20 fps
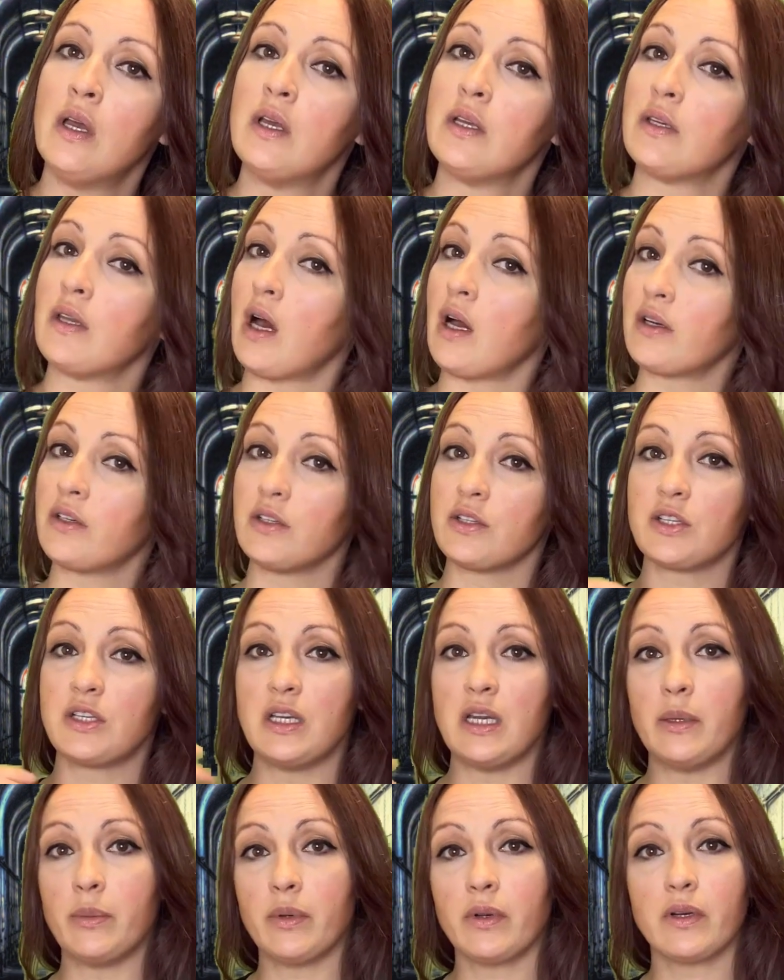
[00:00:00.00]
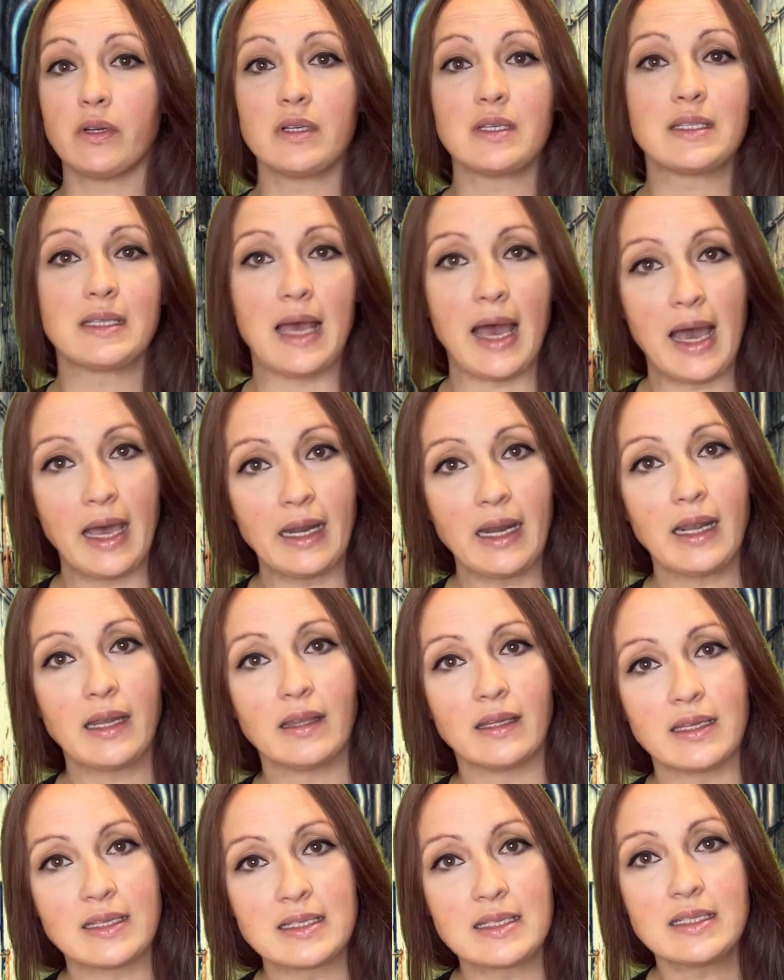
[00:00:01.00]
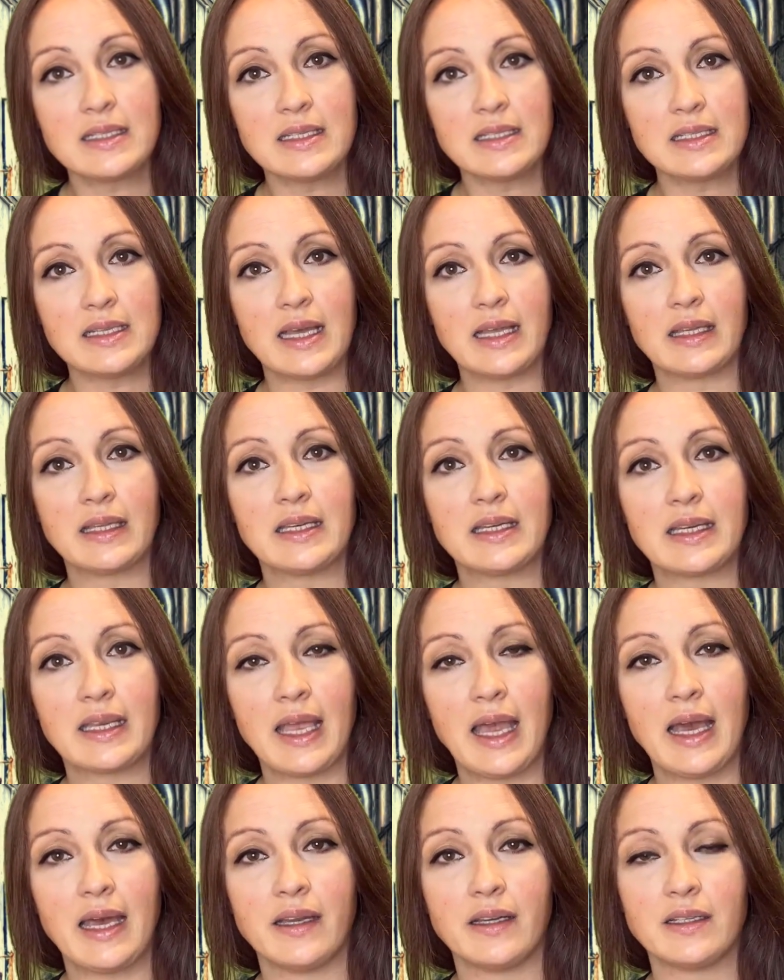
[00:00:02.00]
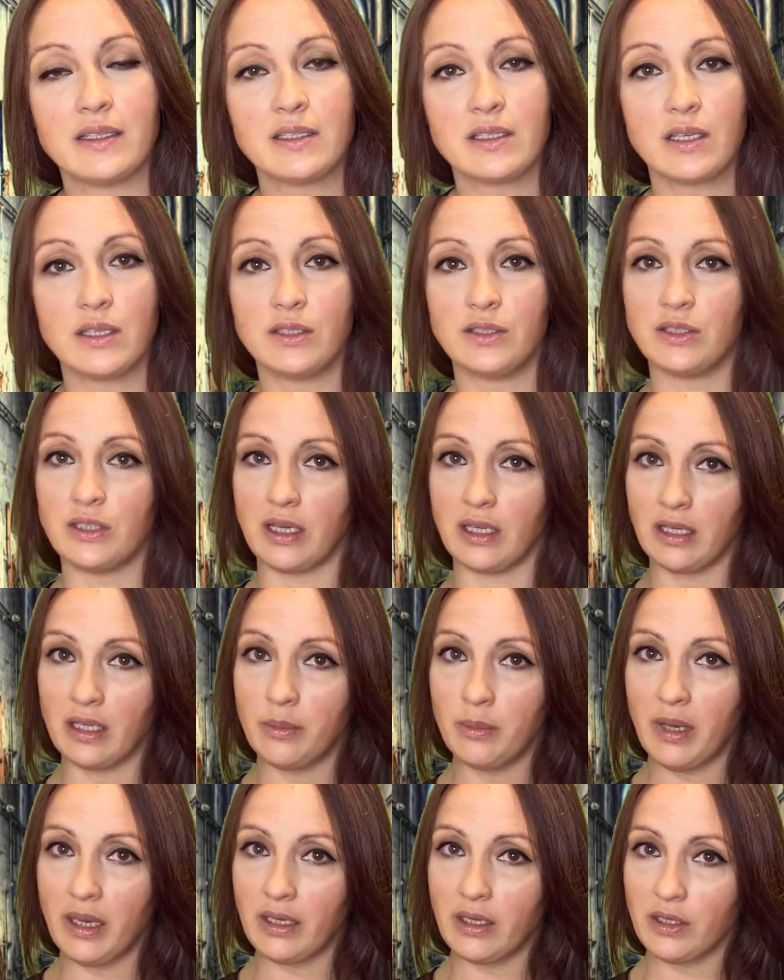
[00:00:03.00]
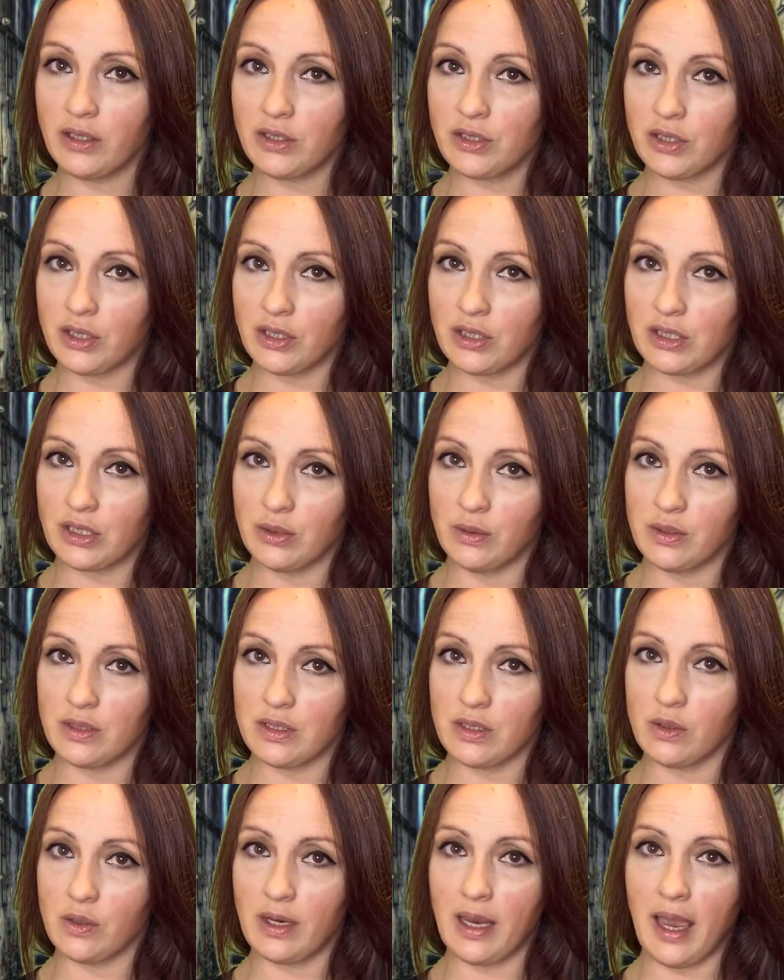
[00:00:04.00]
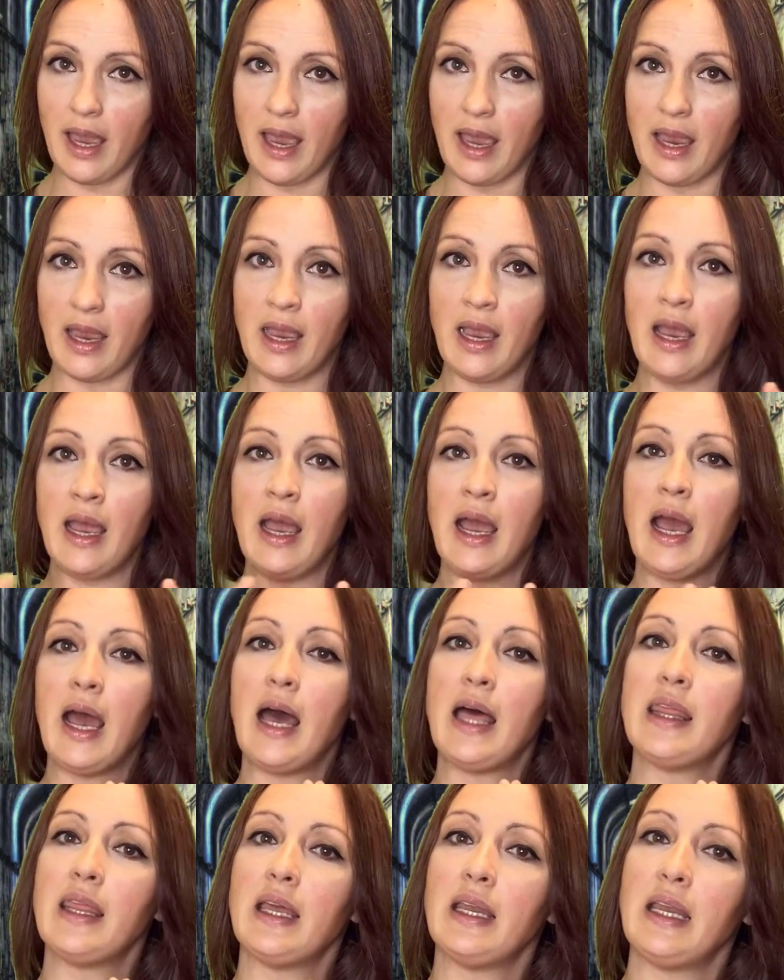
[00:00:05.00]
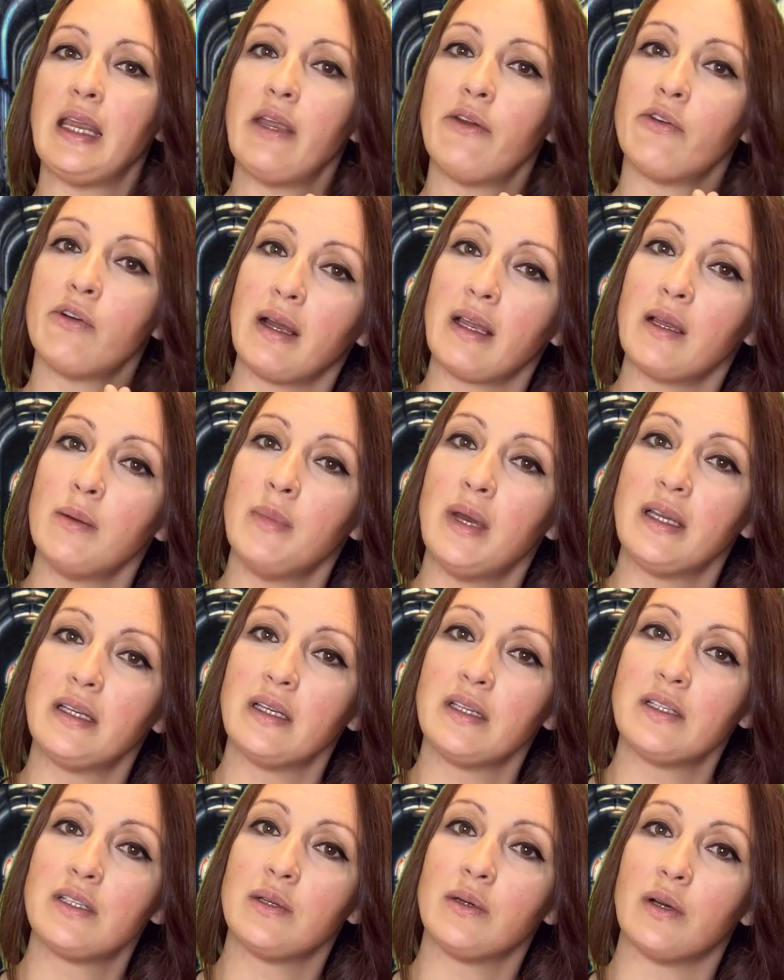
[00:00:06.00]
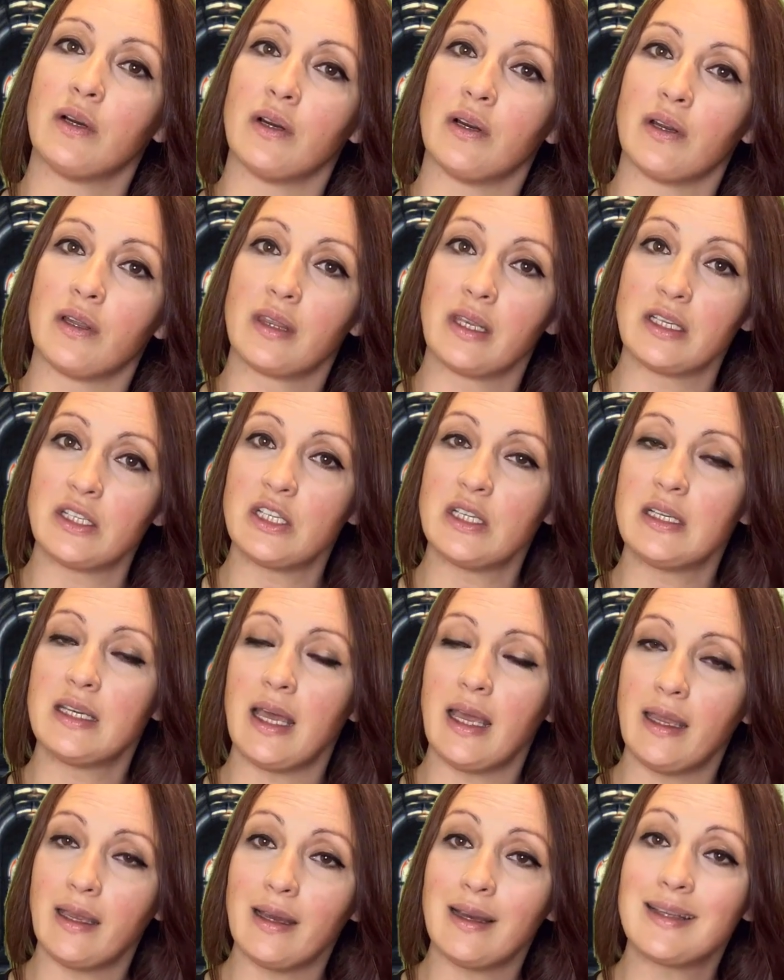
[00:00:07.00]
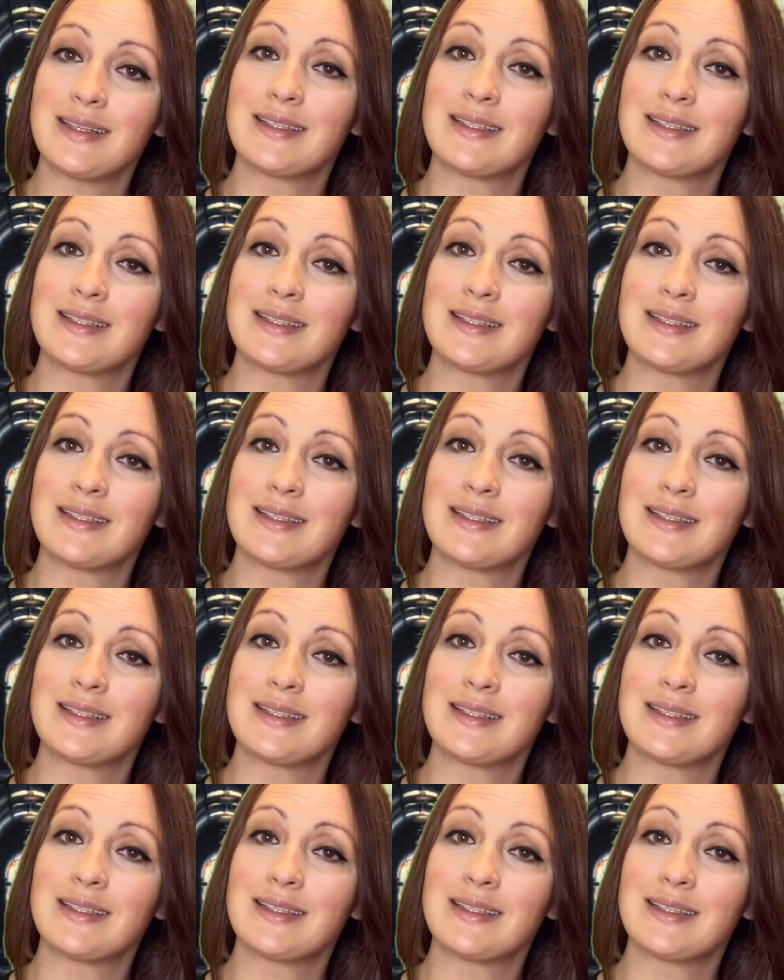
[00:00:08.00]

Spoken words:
Dr. Schneeberger sat and listened intently to Candace, gently making sure she was okay, and then he recommended to her that she take a